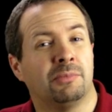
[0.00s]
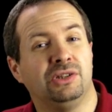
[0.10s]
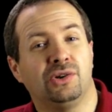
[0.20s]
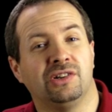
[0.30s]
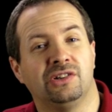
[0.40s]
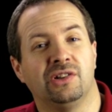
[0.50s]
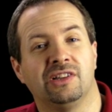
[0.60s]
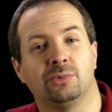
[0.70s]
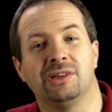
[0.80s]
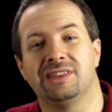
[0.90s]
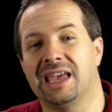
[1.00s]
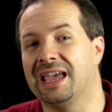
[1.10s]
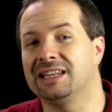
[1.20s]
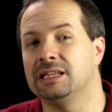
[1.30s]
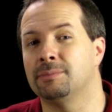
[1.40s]
But you can do this with
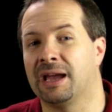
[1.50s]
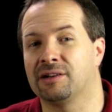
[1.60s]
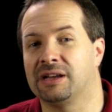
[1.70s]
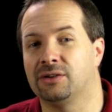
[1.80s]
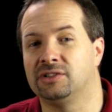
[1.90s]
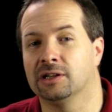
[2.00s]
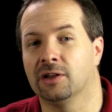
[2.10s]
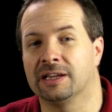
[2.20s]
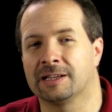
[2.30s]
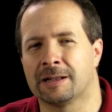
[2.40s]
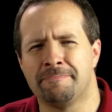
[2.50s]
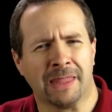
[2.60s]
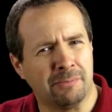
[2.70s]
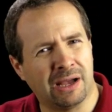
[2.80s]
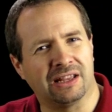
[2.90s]
any background you like.
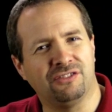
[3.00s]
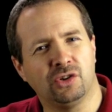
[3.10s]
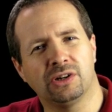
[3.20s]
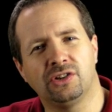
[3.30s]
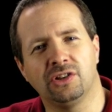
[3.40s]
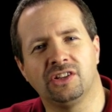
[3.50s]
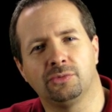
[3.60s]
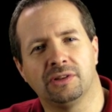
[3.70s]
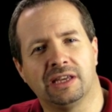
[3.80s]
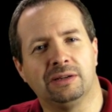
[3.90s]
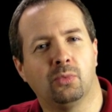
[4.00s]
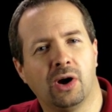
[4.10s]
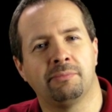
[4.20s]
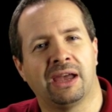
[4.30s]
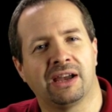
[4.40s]
But if you want to do this with a
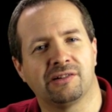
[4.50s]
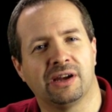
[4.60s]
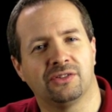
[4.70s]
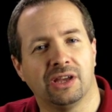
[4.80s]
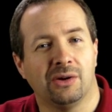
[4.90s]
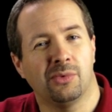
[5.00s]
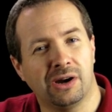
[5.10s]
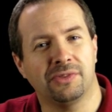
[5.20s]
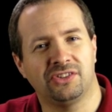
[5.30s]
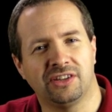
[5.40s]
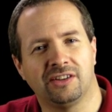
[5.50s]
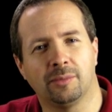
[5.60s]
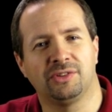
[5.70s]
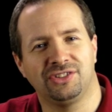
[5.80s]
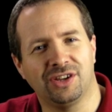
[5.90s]
white background, well, the
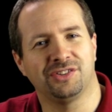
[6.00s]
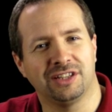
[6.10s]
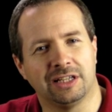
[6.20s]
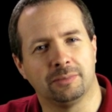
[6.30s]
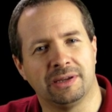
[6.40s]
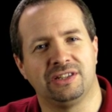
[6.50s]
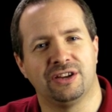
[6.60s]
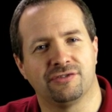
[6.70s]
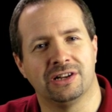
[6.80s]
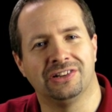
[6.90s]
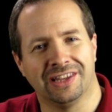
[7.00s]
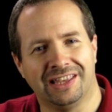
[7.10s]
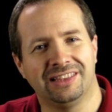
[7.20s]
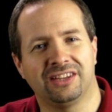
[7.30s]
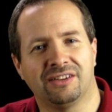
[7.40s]
setup's just a little bit different.
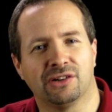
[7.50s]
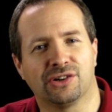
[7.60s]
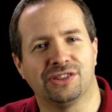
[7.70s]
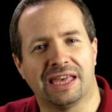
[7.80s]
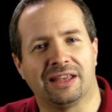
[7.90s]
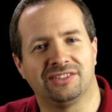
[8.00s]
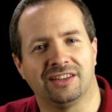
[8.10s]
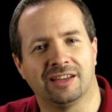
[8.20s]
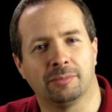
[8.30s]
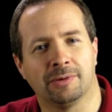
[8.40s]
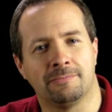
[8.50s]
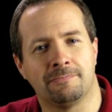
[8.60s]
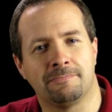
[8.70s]
Let's have a look at that setup.